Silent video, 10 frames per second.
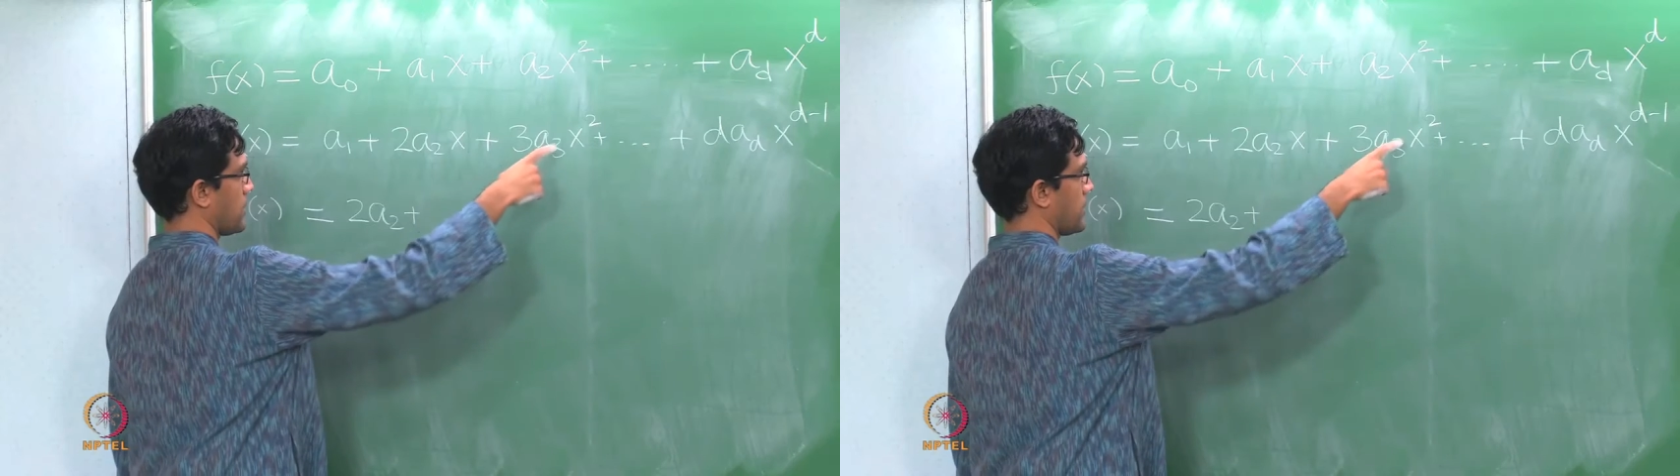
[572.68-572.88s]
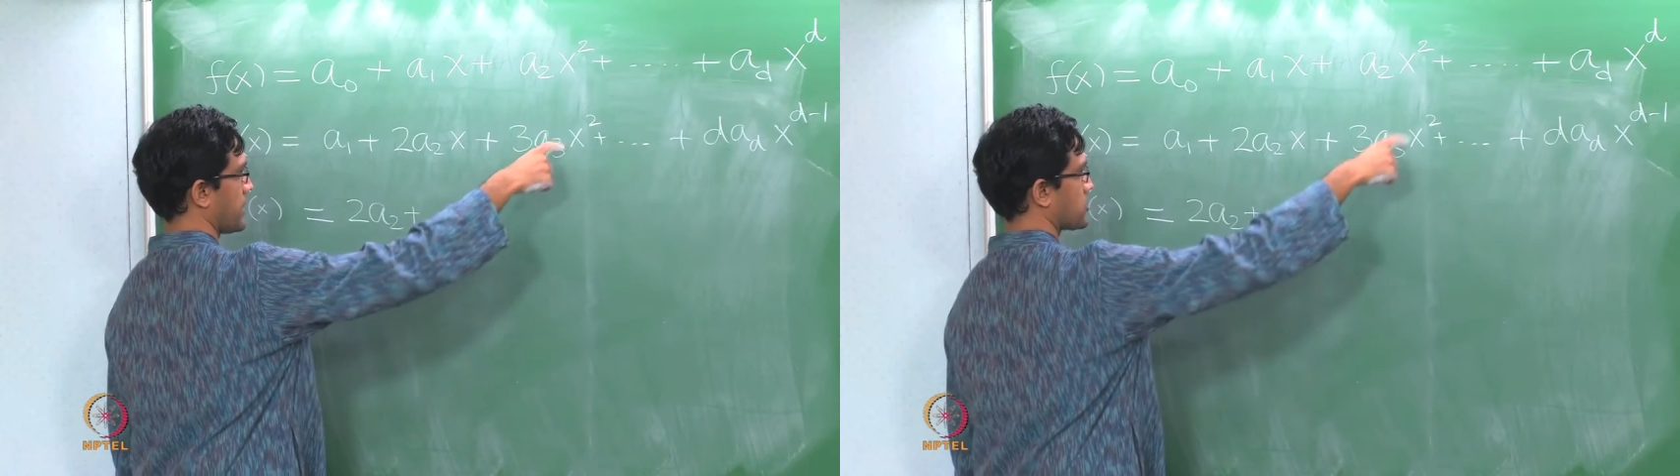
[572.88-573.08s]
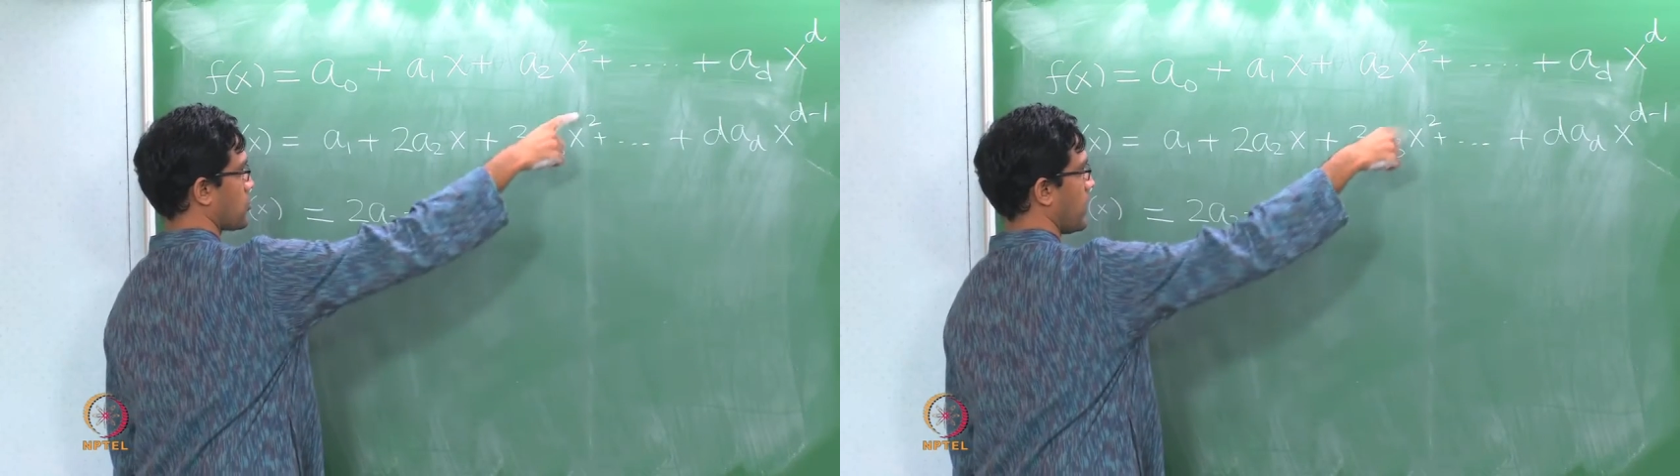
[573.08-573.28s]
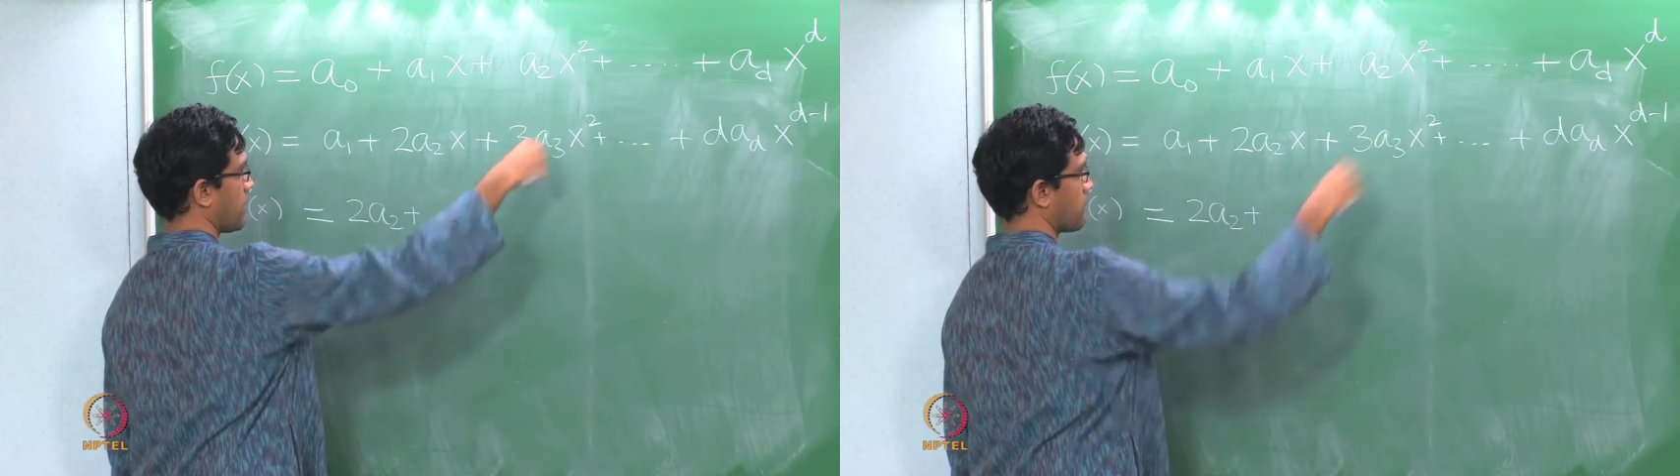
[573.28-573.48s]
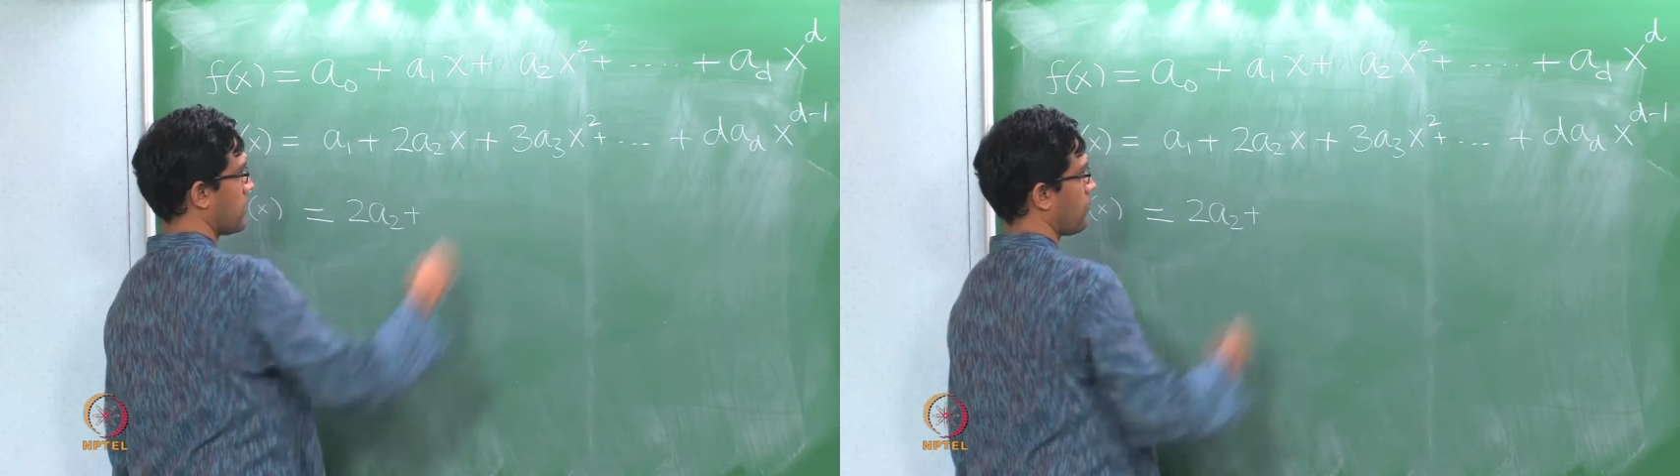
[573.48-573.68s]
x
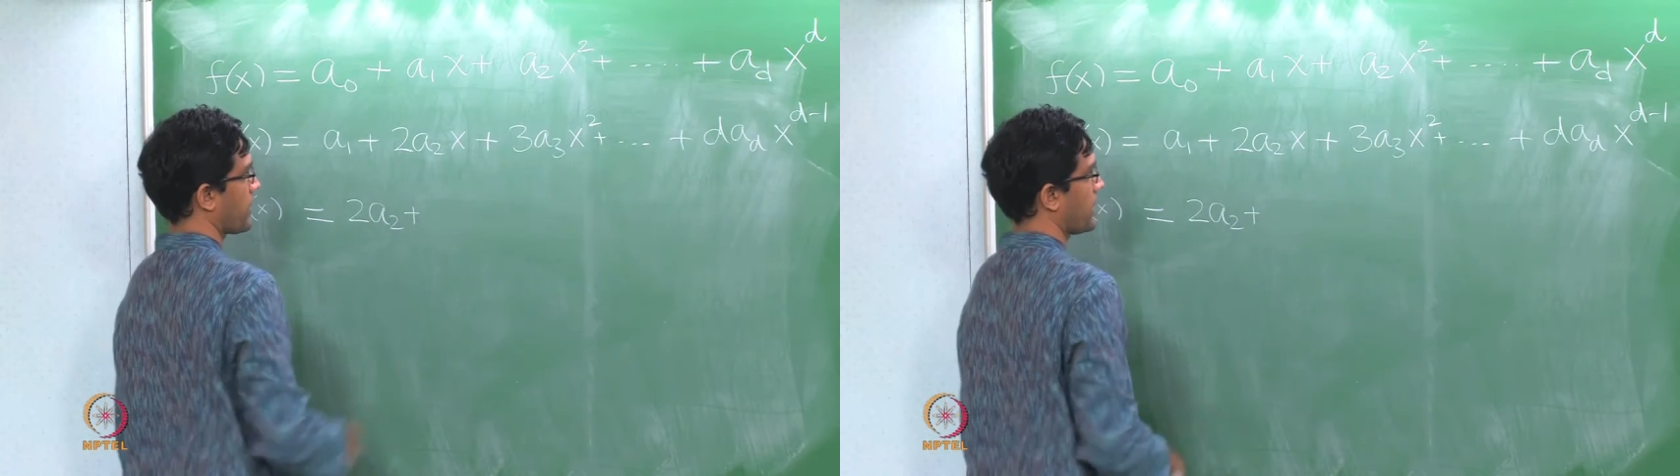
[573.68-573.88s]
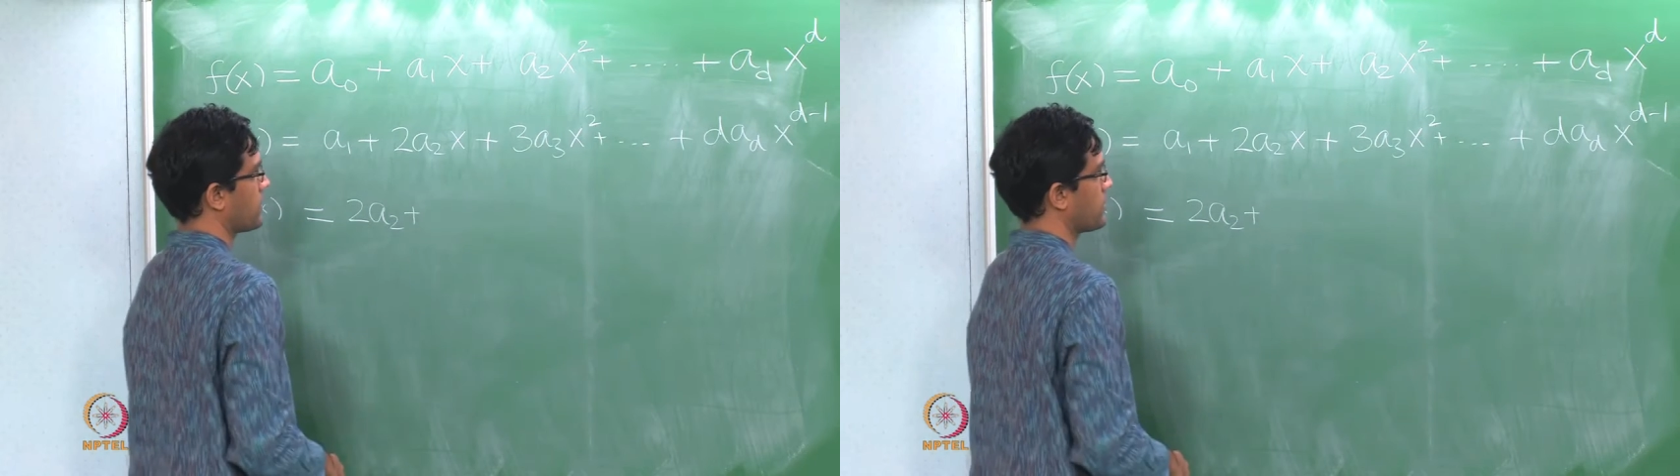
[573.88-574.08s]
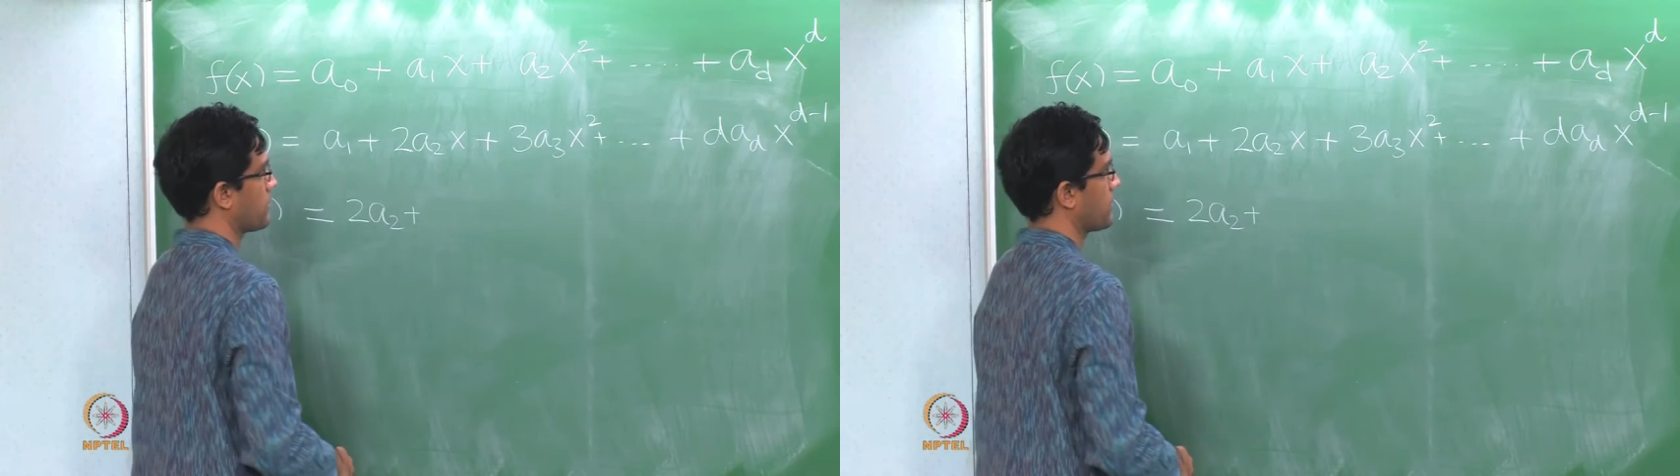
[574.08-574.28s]
square will now again